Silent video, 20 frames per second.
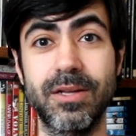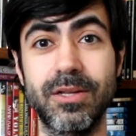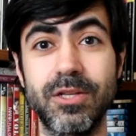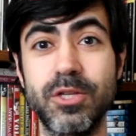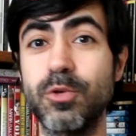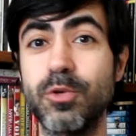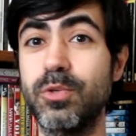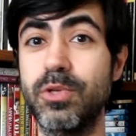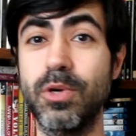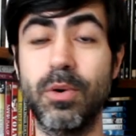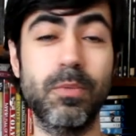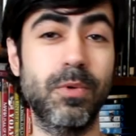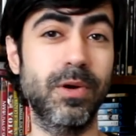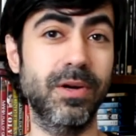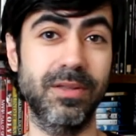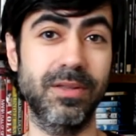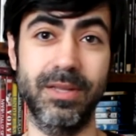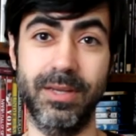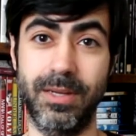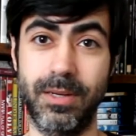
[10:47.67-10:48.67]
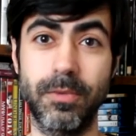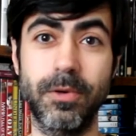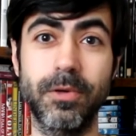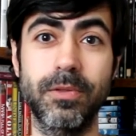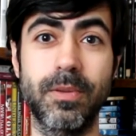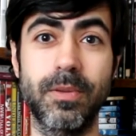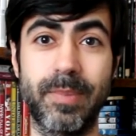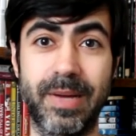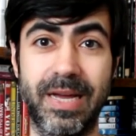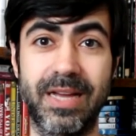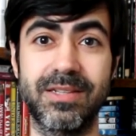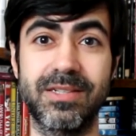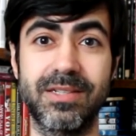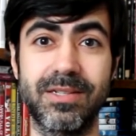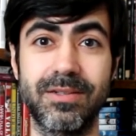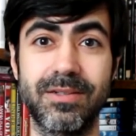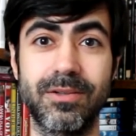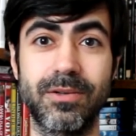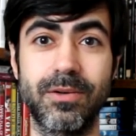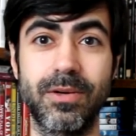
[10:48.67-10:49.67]
You don't want to think about the past,
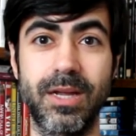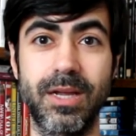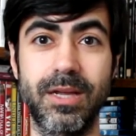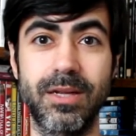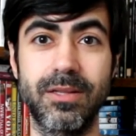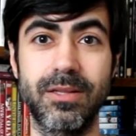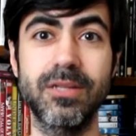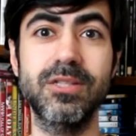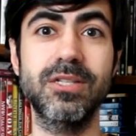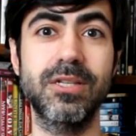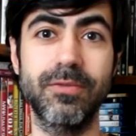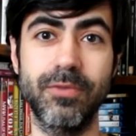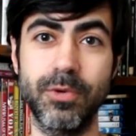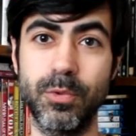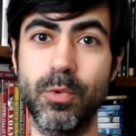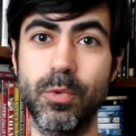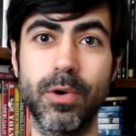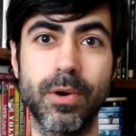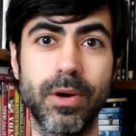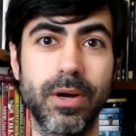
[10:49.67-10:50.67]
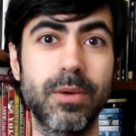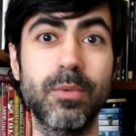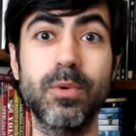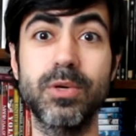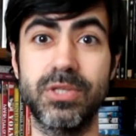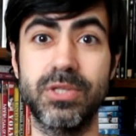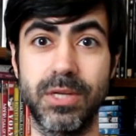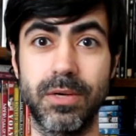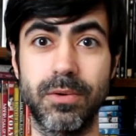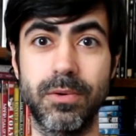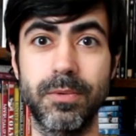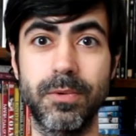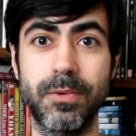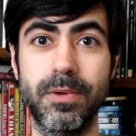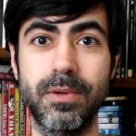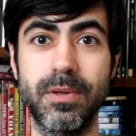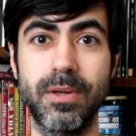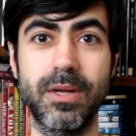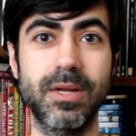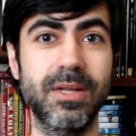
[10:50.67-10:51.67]
okay? The Civil War, it was
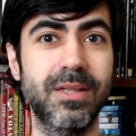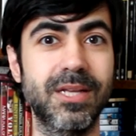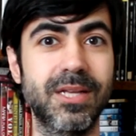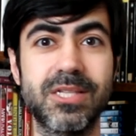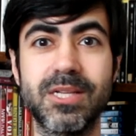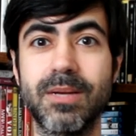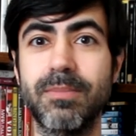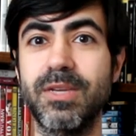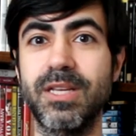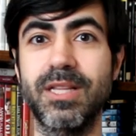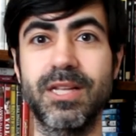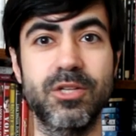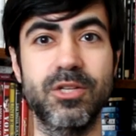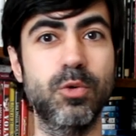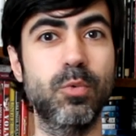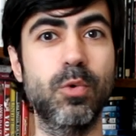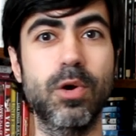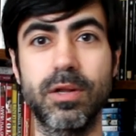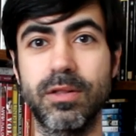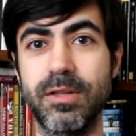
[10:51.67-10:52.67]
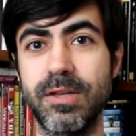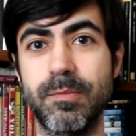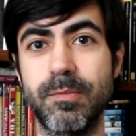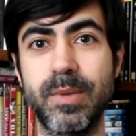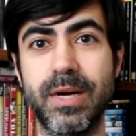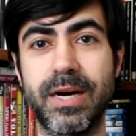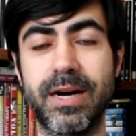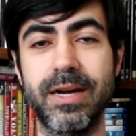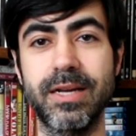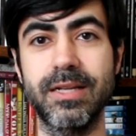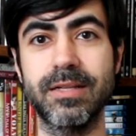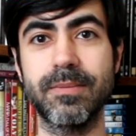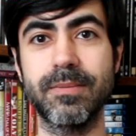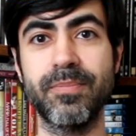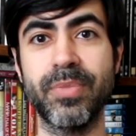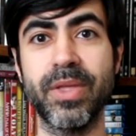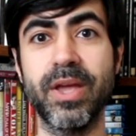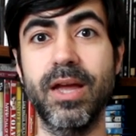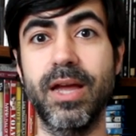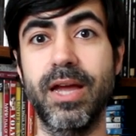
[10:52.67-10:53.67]
terrible. That's something that you want to leave behind.
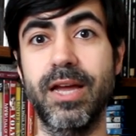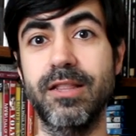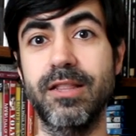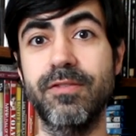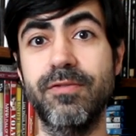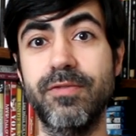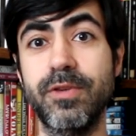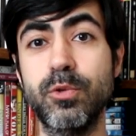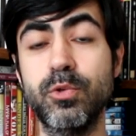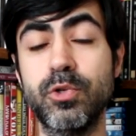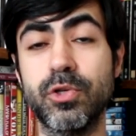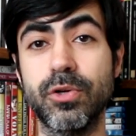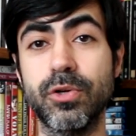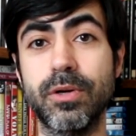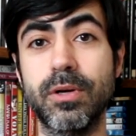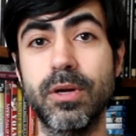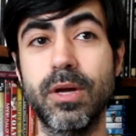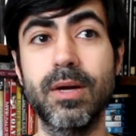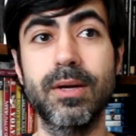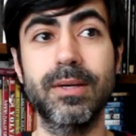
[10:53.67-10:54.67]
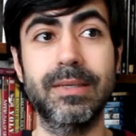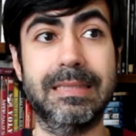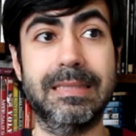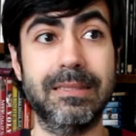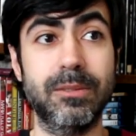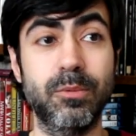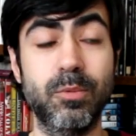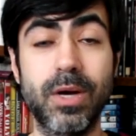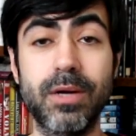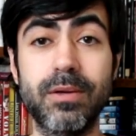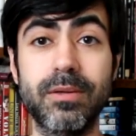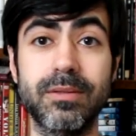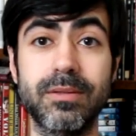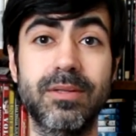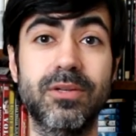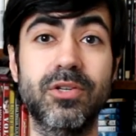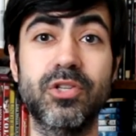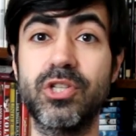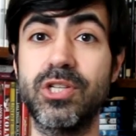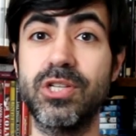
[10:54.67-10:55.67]
And the future, well,
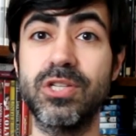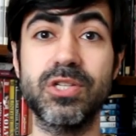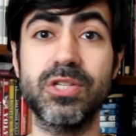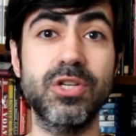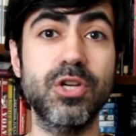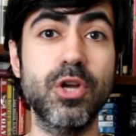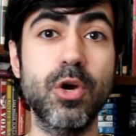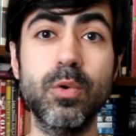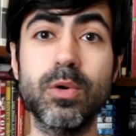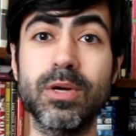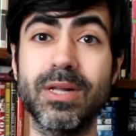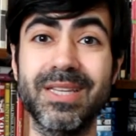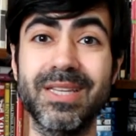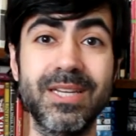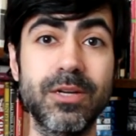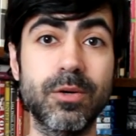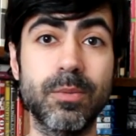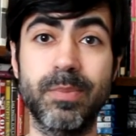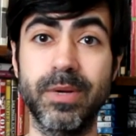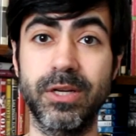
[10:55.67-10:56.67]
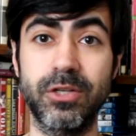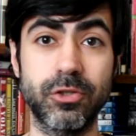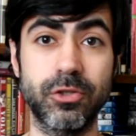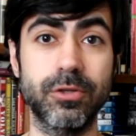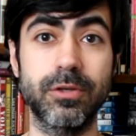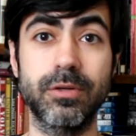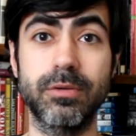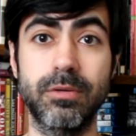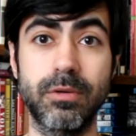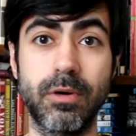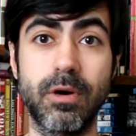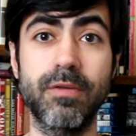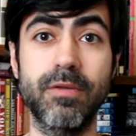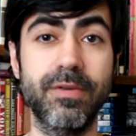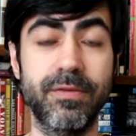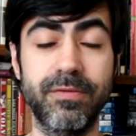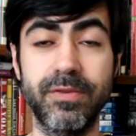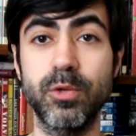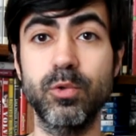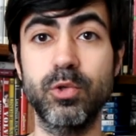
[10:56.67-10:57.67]
there's just no clear picture of a
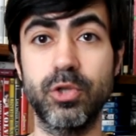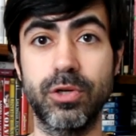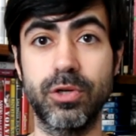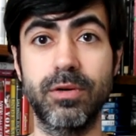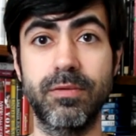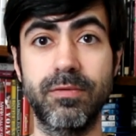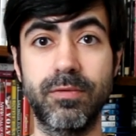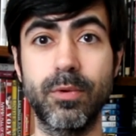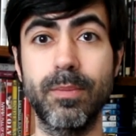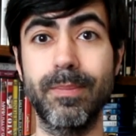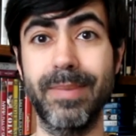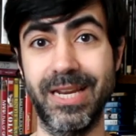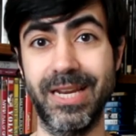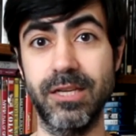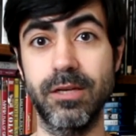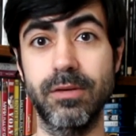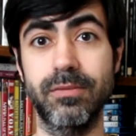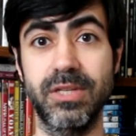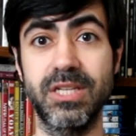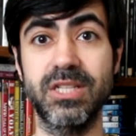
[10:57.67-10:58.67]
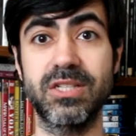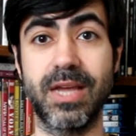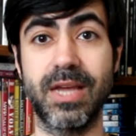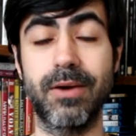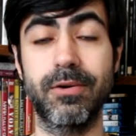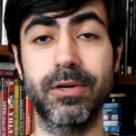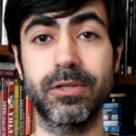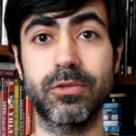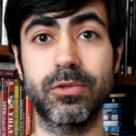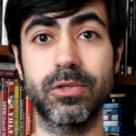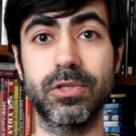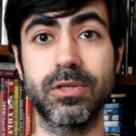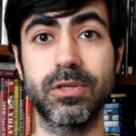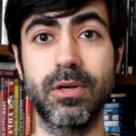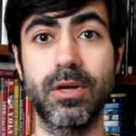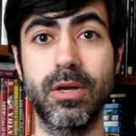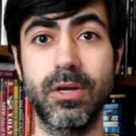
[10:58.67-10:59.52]
future for many of these characters.